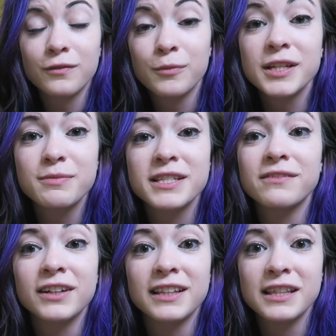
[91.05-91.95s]
For me
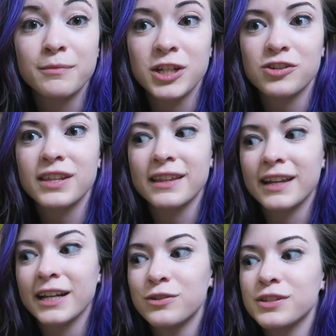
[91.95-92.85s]
specifically, the major thing
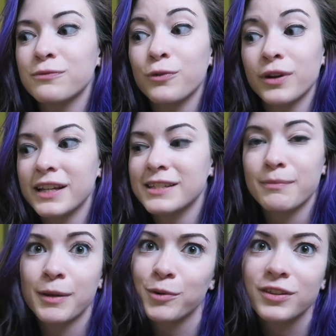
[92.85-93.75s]
that I use it for is
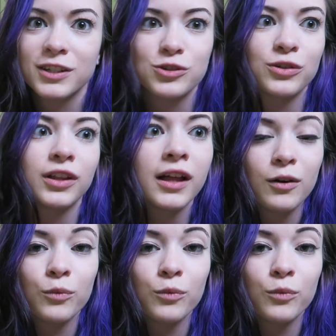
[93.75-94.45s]
my birth control,